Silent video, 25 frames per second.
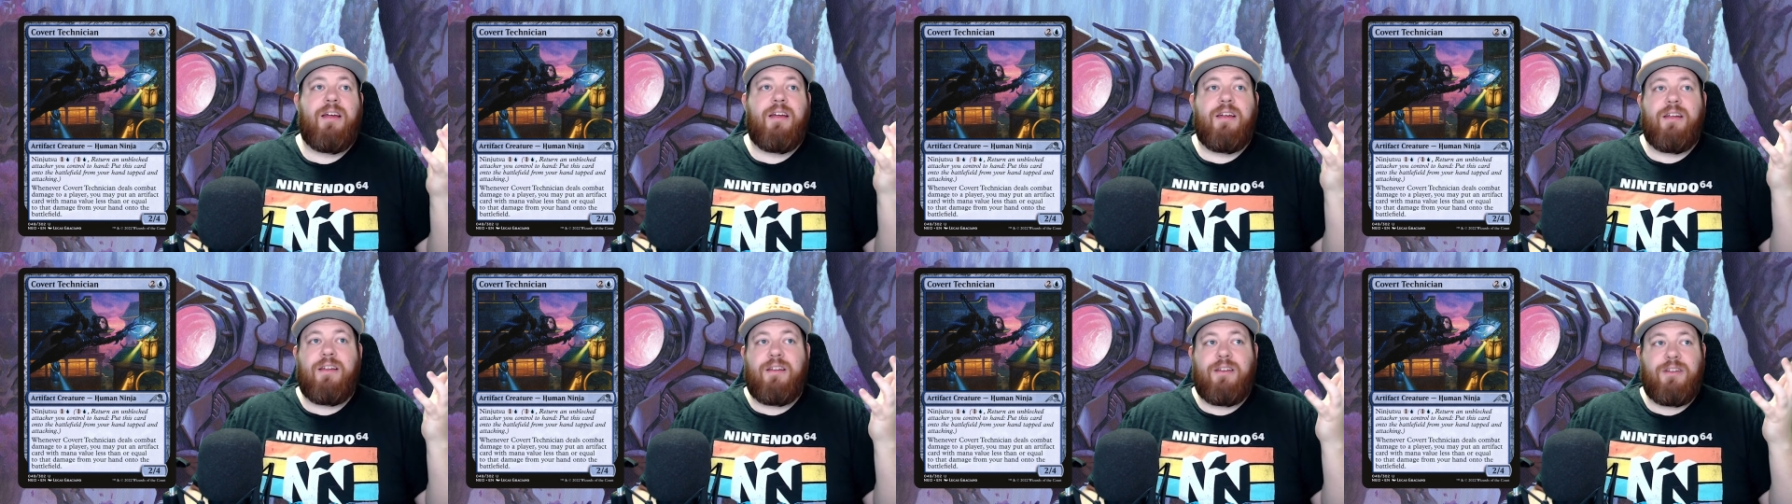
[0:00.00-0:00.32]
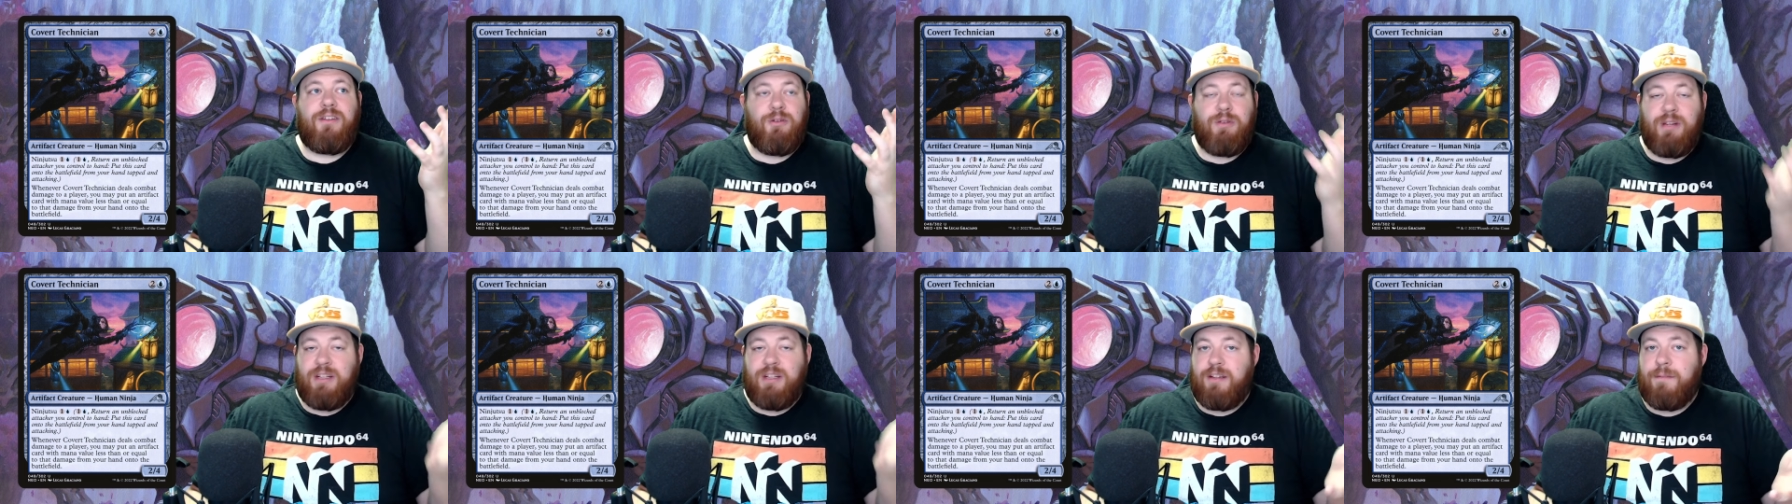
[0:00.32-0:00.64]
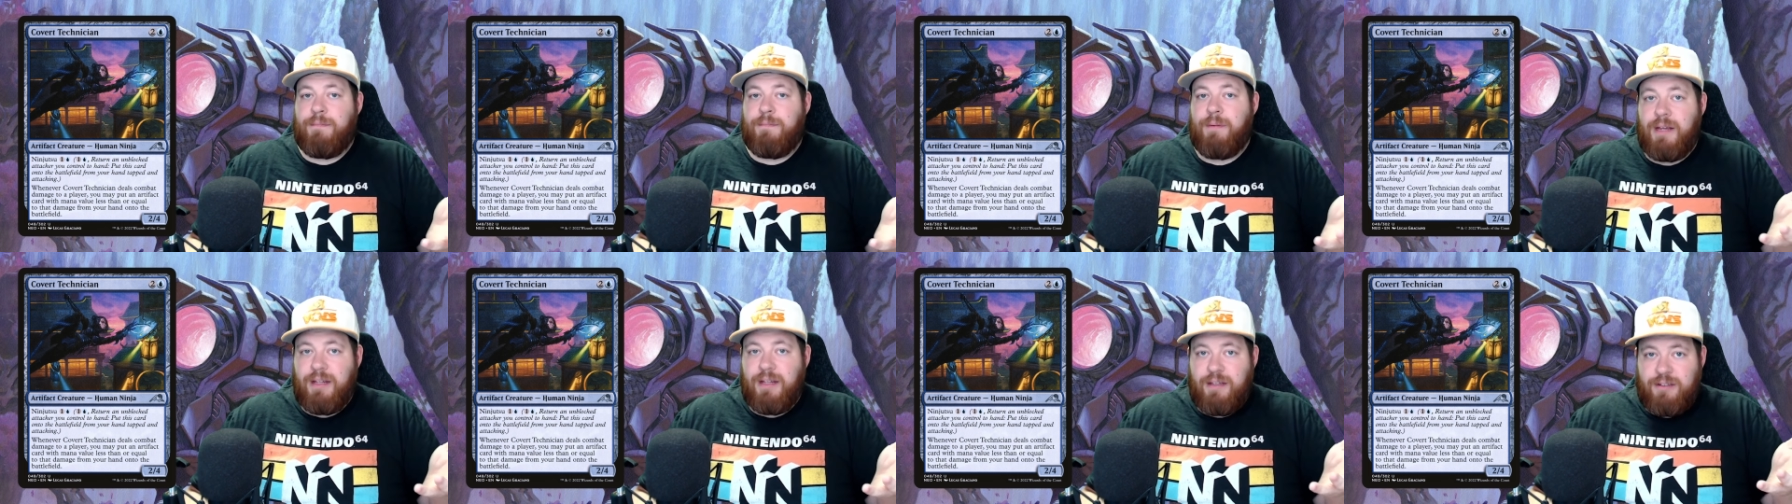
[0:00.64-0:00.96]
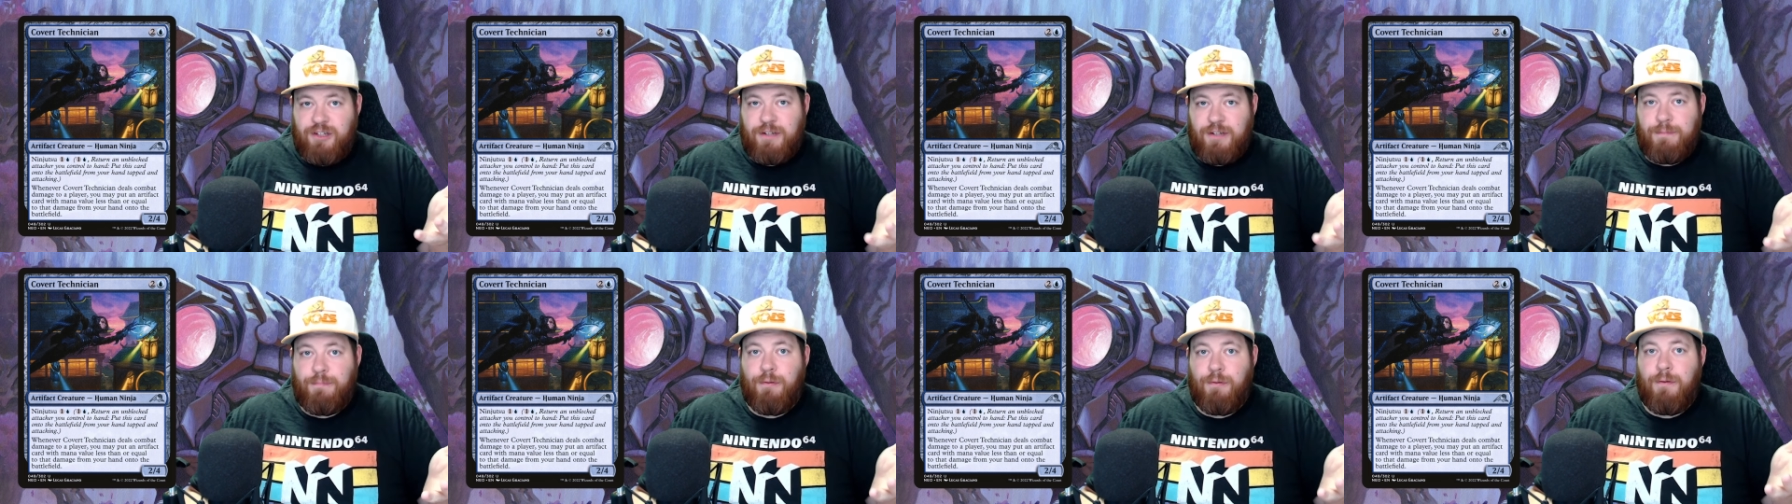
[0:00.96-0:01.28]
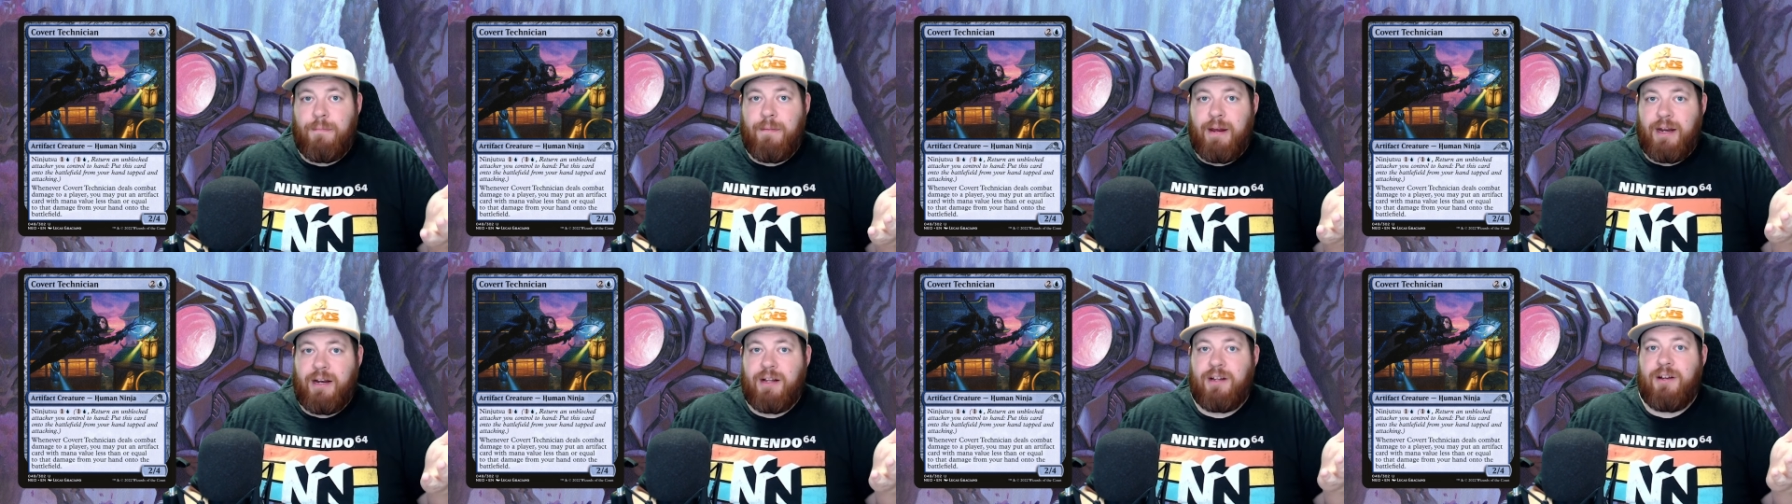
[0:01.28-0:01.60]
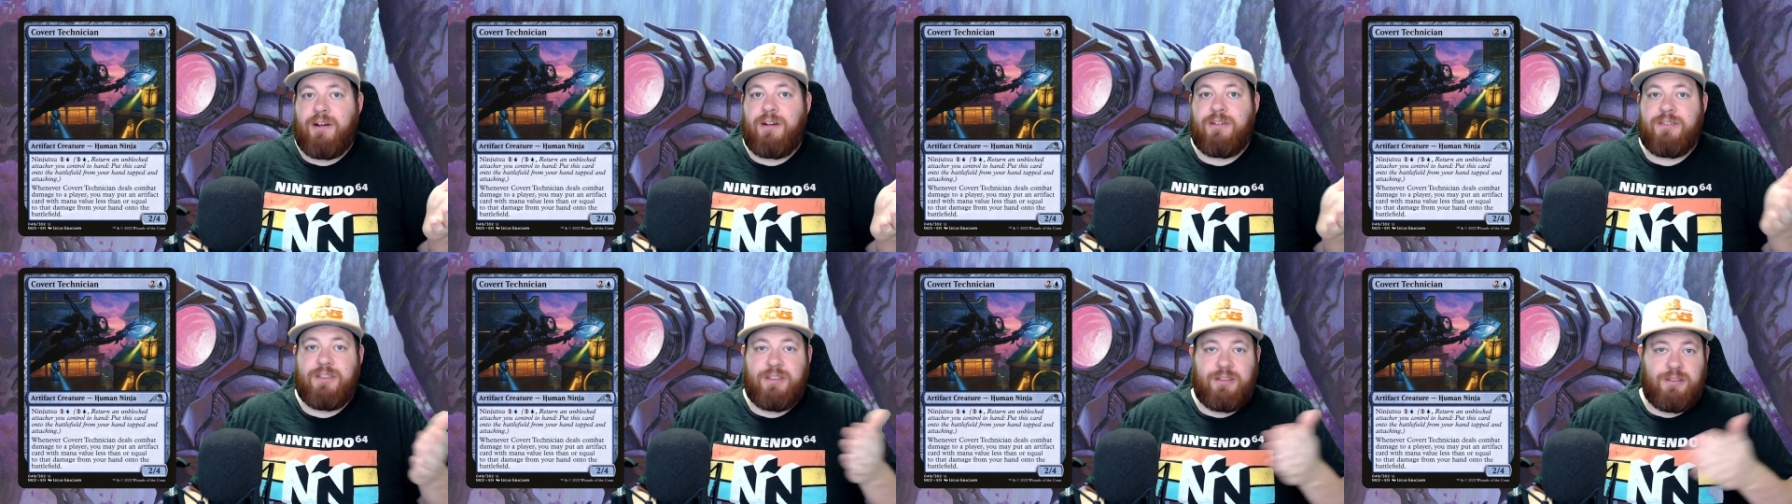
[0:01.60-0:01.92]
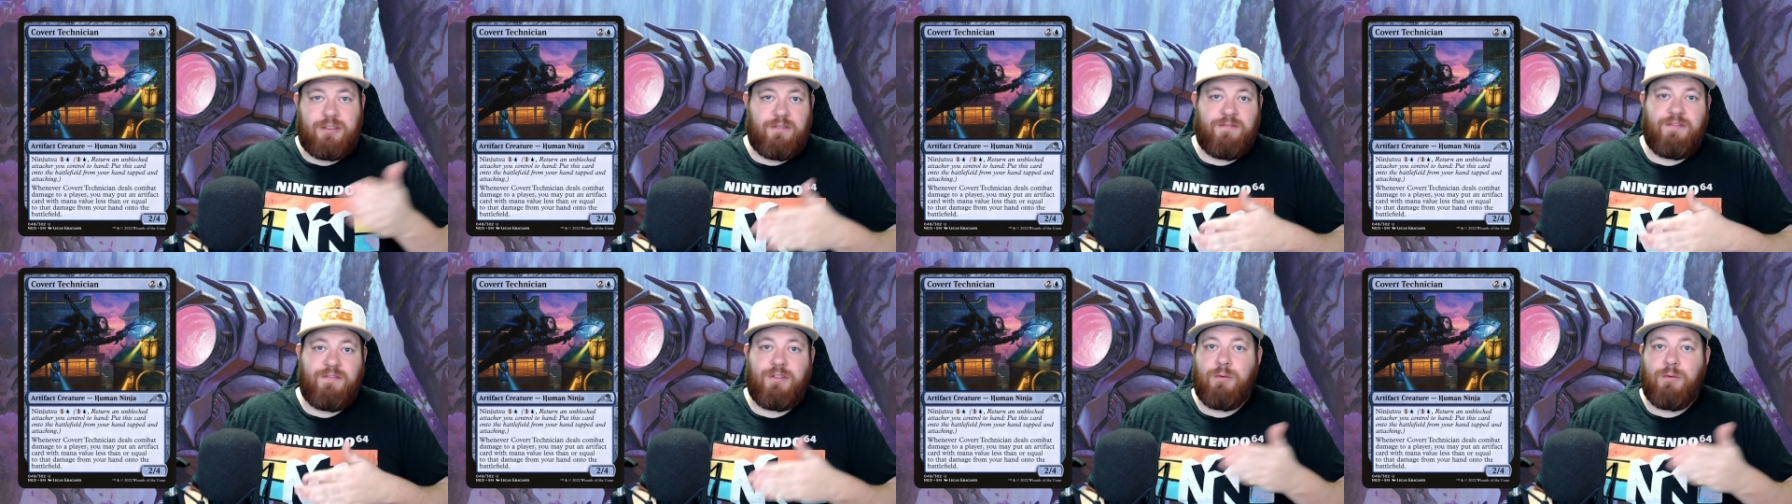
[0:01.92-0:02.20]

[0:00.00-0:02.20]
you get to pay cheaper mana cost as if